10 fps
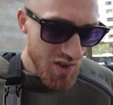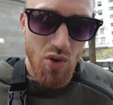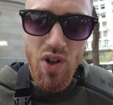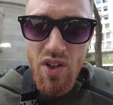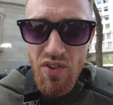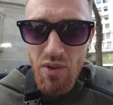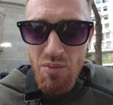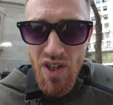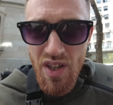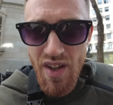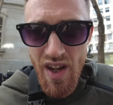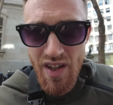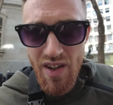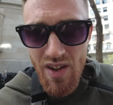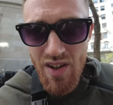You're an instant millionaire
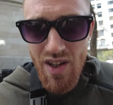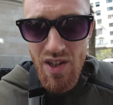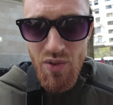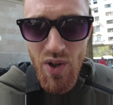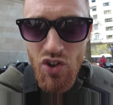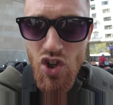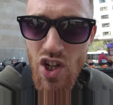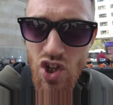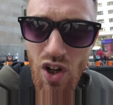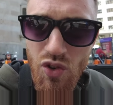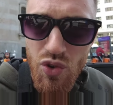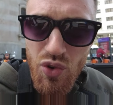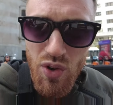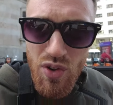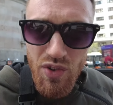here if you exchange one hundred
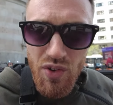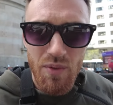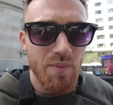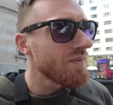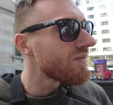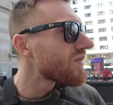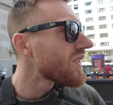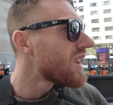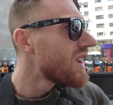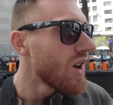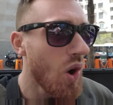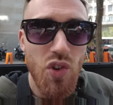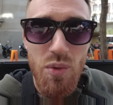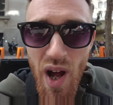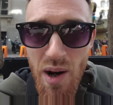dollars.
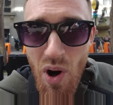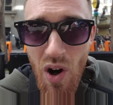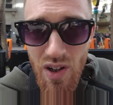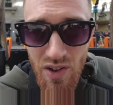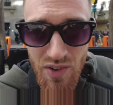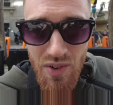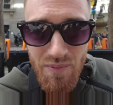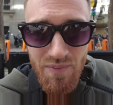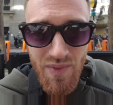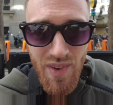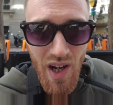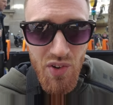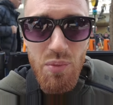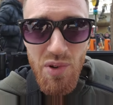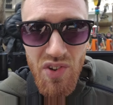On the black market,
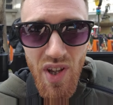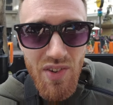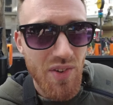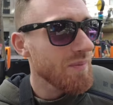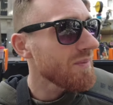has to be said.